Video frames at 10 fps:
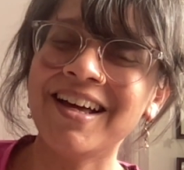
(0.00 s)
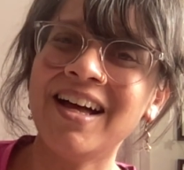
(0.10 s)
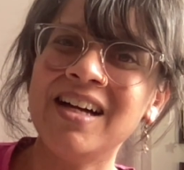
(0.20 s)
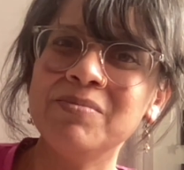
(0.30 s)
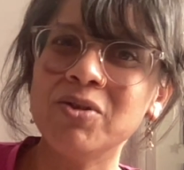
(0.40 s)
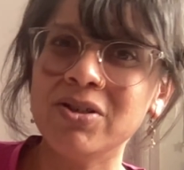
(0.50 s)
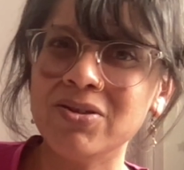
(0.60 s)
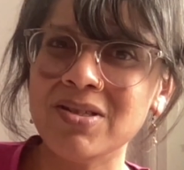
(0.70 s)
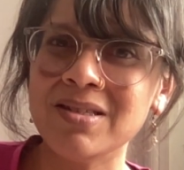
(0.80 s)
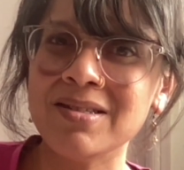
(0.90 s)
I'm going to
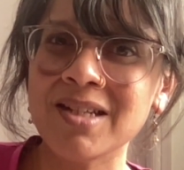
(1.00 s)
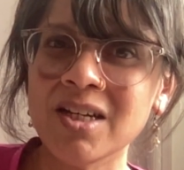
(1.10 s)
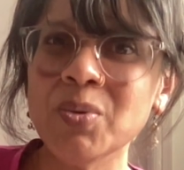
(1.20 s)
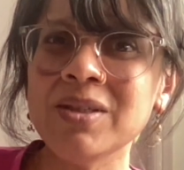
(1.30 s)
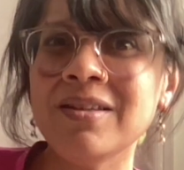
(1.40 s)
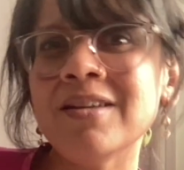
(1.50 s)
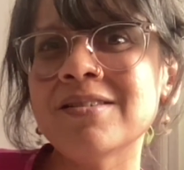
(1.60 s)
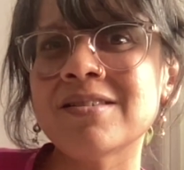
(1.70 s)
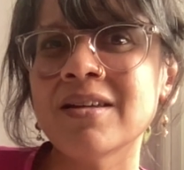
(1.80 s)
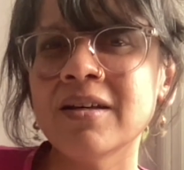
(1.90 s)
stick with
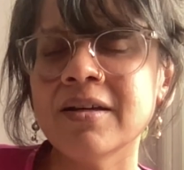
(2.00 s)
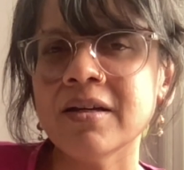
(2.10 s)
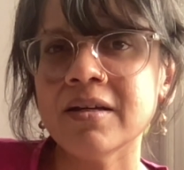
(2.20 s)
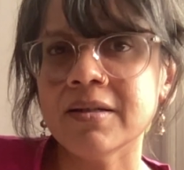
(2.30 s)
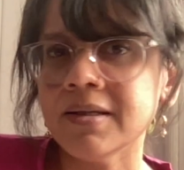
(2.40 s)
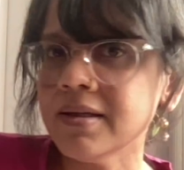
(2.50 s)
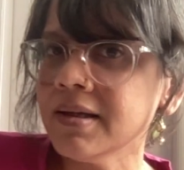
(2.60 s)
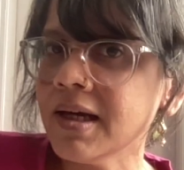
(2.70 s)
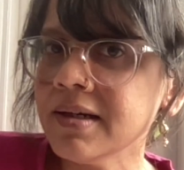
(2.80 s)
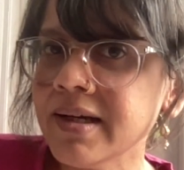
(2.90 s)
this
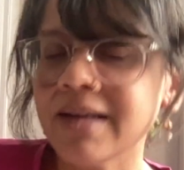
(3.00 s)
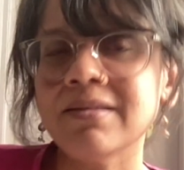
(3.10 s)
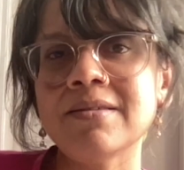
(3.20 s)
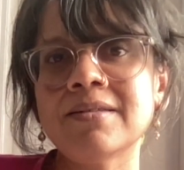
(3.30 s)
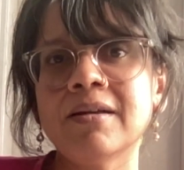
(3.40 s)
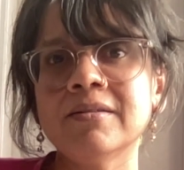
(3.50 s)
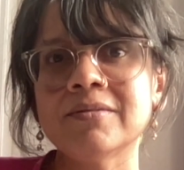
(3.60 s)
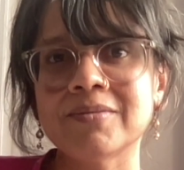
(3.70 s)
and get this done.